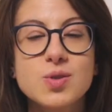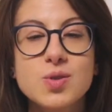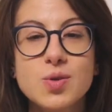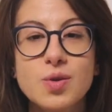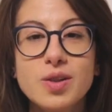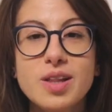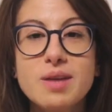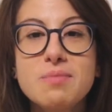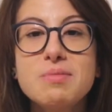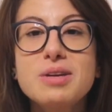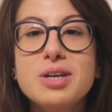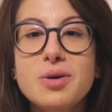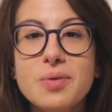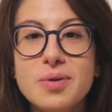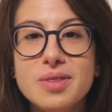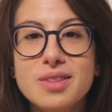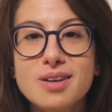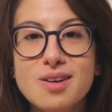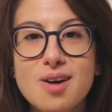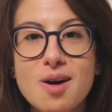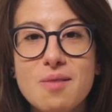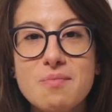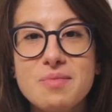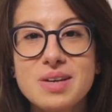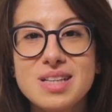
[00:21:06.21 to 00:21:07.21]
So let me know in the
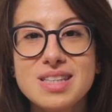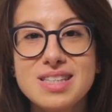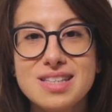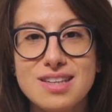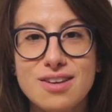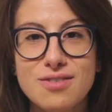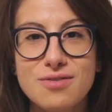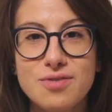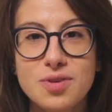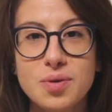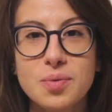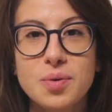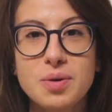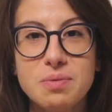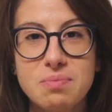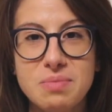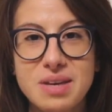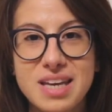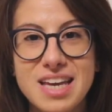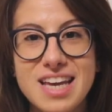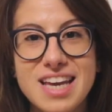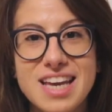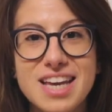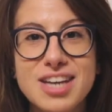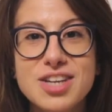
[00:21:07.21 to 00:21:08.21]
comments if you would
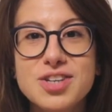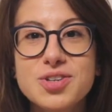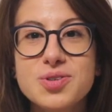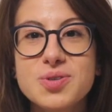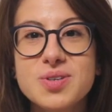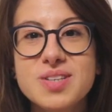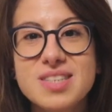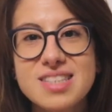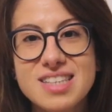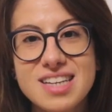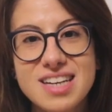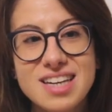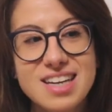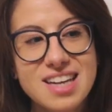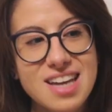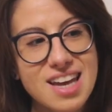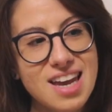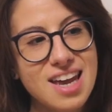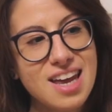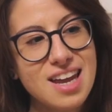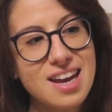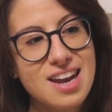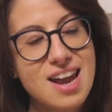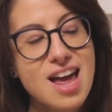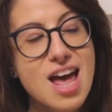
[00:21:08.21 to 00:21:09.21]
be interested
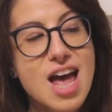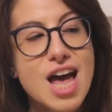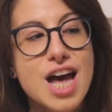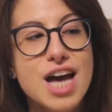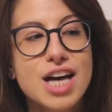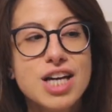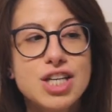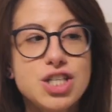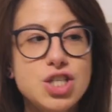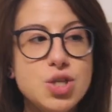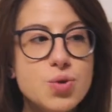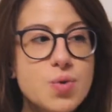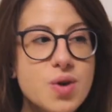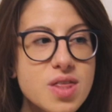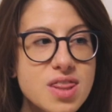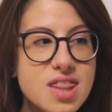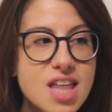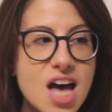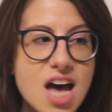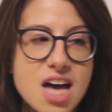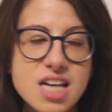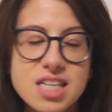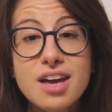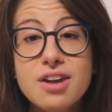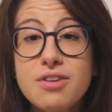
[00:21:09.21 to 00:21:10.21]
in doing
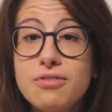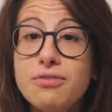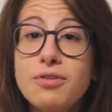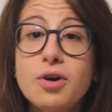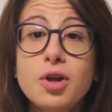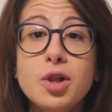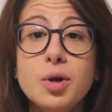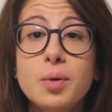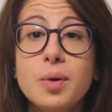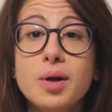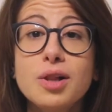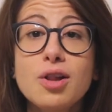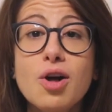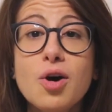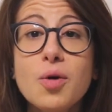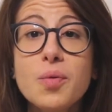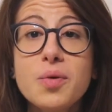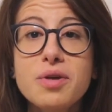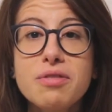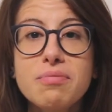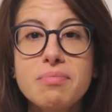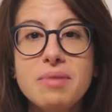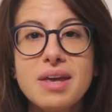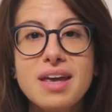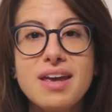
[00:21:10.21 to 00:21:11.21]
that and follow along
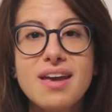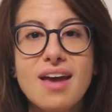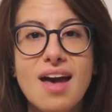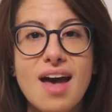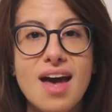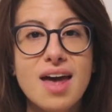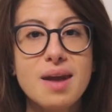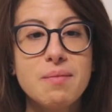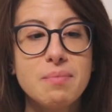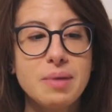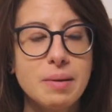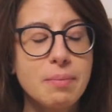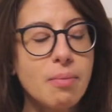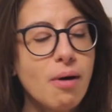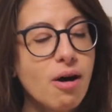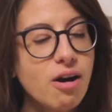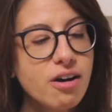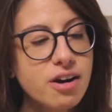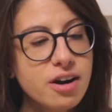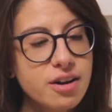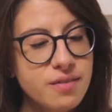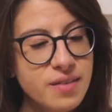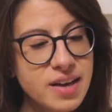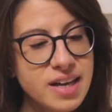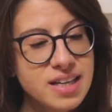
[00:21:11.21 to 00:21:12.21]
with me and be
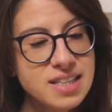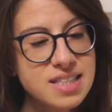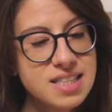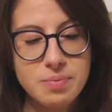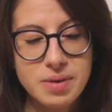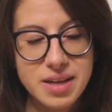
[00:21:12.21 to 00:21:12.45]
part of it.